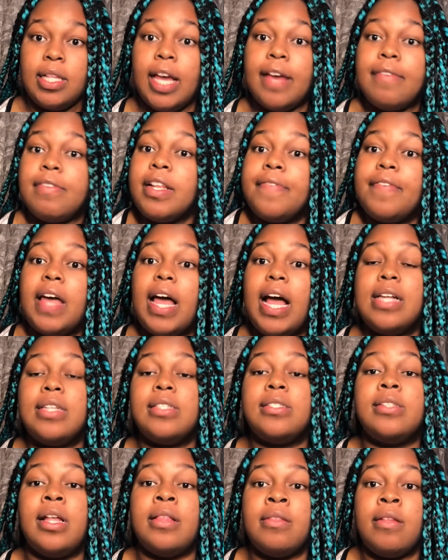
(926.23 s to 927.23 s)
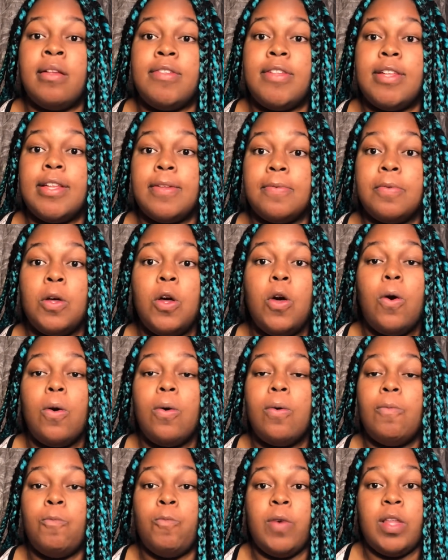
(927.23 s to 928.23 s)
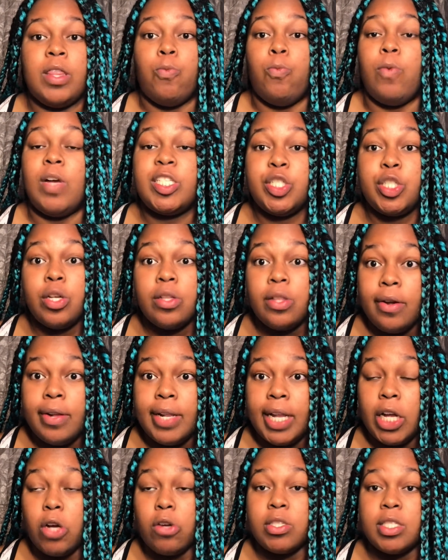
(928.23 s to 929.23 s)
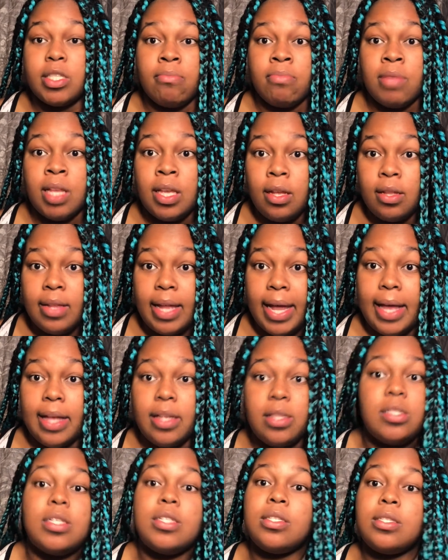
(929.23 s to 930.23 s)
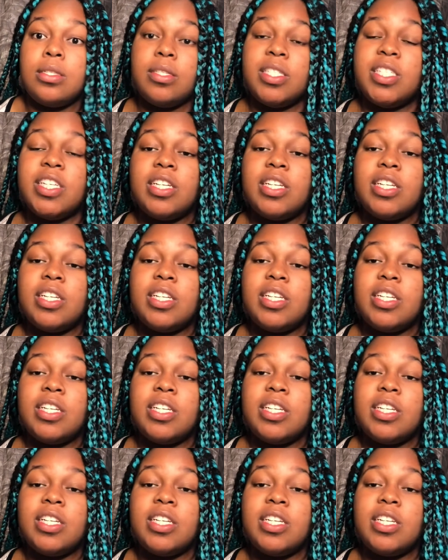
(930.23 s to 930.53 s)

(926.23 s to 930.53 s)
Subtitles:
Even if it has nothing to do with what you're learning or something you like, just